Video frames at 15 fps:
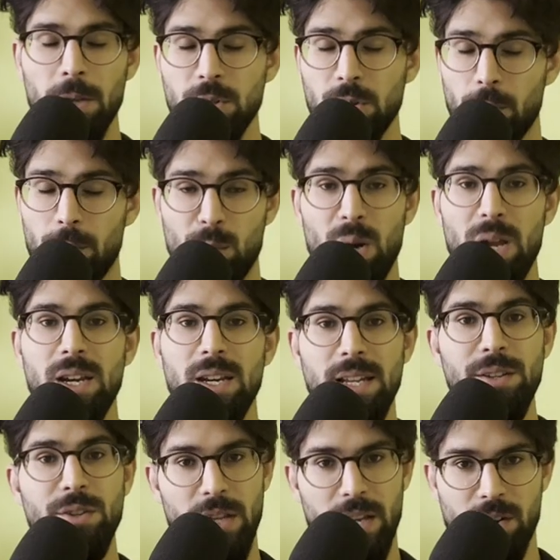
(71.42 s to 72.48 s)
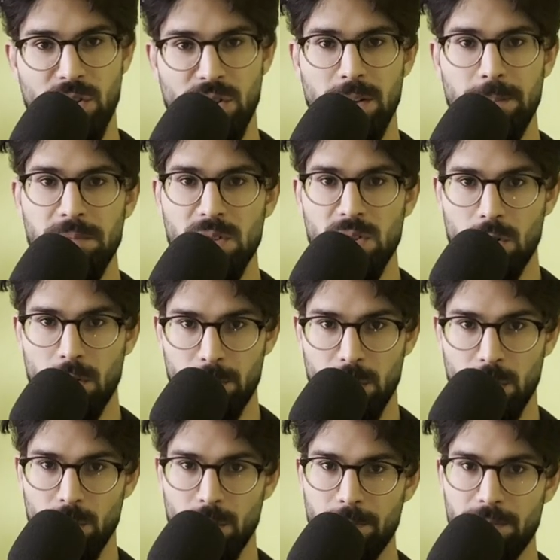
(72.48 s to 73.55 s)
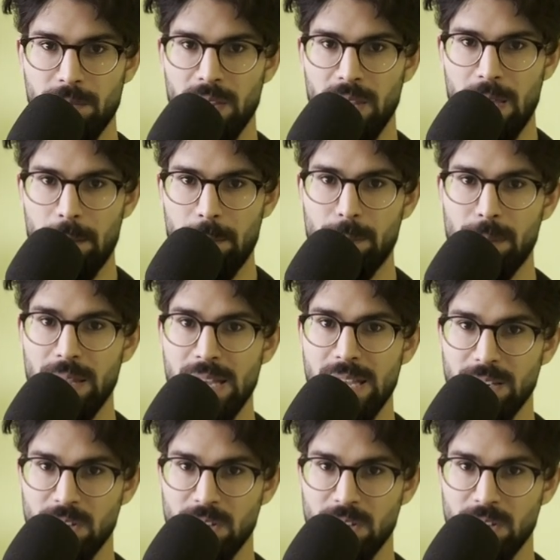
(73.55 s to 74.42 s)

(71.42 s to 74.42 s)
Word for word: So the brain needs energy to compute, and playing